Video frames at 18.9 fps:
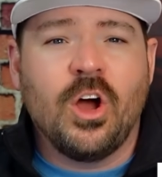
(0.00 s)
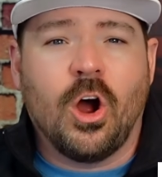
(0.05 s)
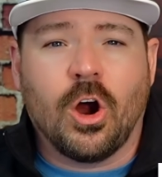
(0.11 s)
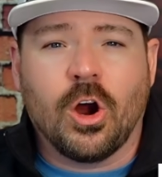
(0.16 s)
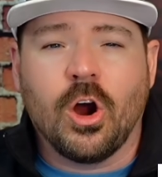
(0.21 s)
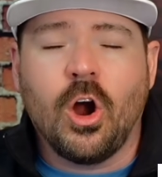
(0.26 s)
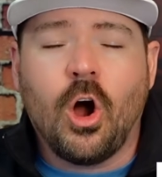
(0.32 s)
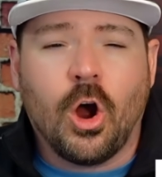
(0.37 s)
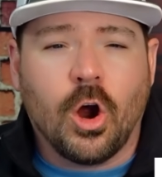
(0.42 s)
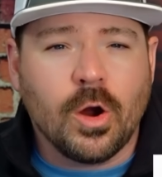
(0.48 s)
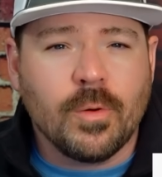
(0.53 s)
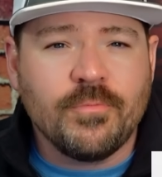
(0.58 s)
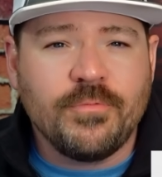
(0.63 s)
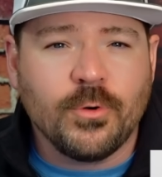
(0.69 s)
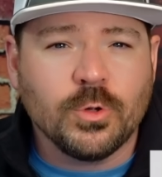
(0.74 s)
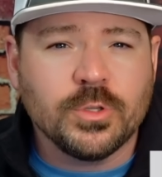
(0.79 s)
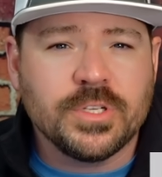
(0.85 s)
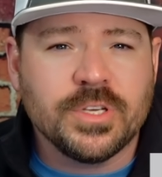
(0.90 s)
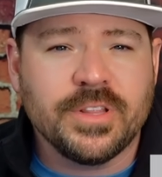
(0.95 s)
are
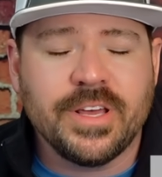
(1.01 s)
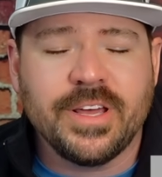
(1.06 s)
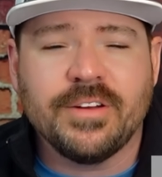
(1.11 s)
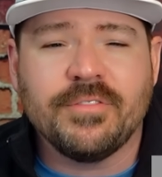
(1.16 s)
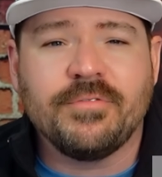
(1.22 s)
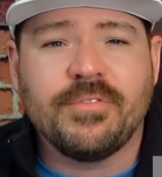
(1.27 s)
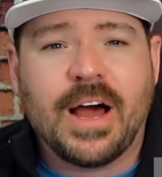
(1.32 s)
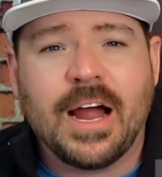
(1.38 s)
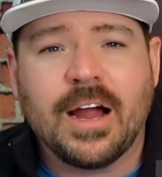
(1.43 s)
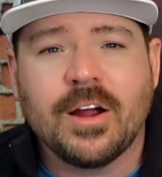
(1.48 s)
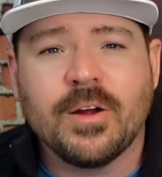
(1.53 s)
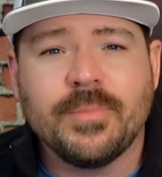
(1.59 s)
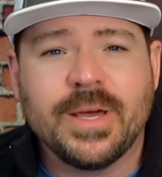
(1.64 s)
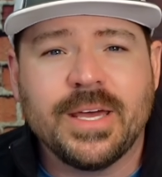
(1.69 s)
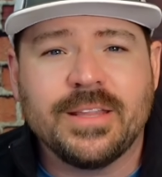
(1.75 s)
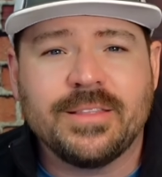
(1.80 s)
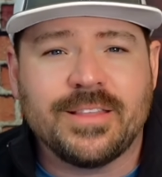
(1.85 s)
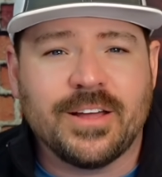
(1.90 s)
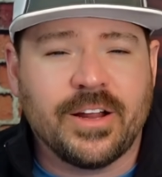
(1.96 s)
harmful to the
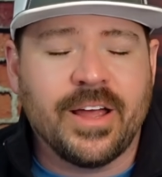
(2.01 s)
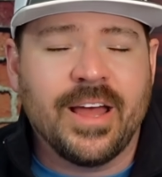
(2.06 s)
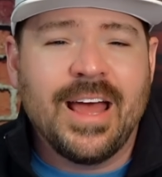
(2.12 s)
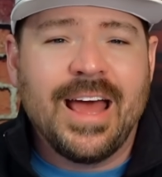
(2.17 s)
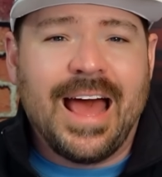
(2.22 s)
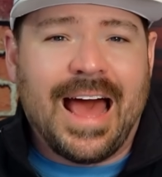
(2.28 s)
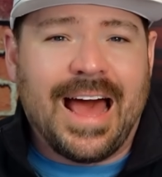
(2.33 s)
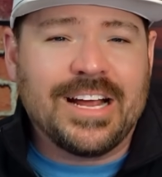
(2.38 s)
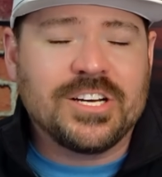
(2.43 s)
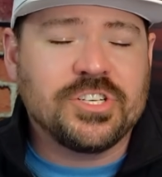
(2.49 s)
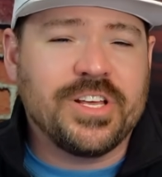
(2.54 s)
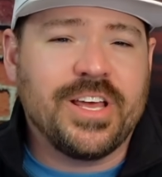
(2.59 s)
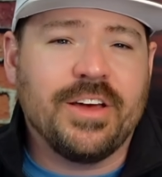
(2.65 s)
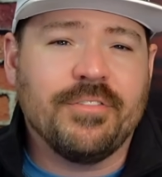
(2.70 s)
environment, they actually